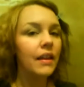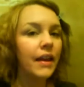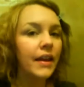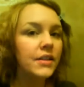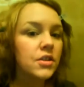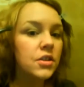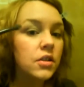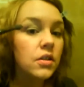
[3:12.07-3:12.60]
I
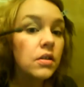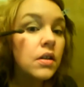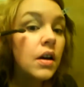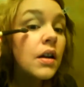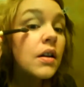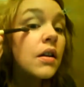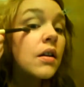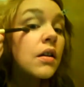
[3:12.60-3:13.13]
like to
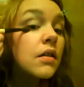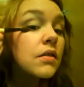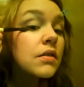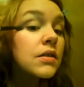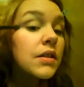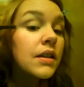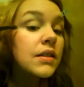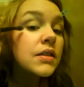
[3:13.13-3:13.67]
kind of
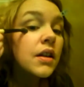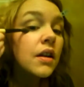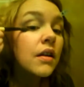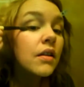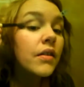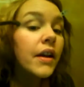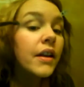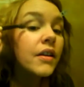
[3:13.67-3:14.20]
dust it
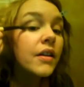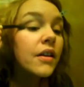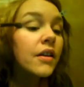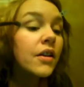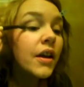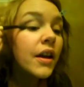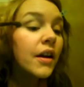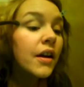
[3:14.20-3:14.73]
right
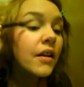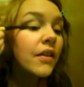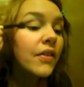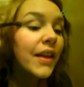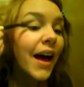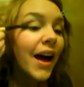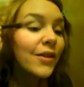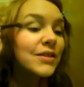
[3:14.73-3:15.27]
under here
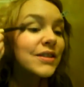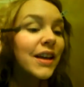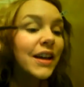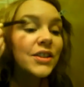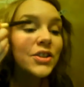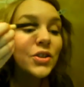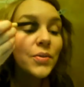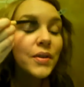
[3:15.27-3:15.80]
and the
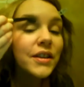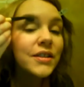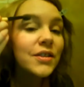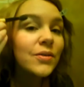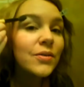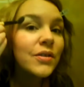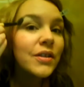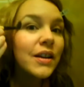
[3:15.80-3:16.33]
outside too, because
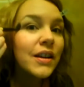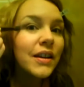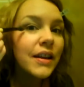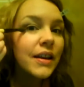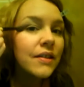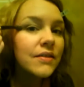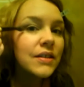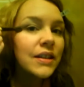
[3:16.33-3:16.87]
it
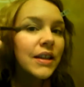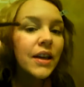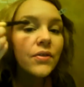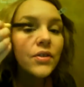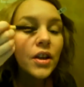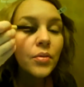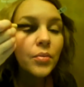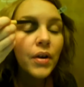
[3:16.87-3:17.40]
really gives
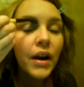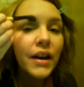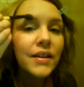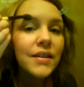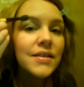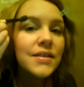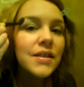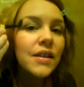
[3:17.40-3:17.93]
lift and
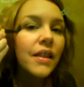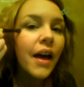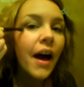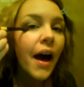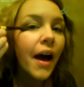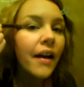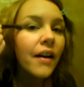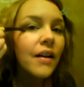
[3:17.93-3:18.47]
brightness to the
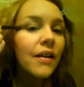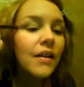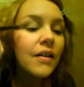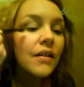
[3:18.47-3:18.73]
eye.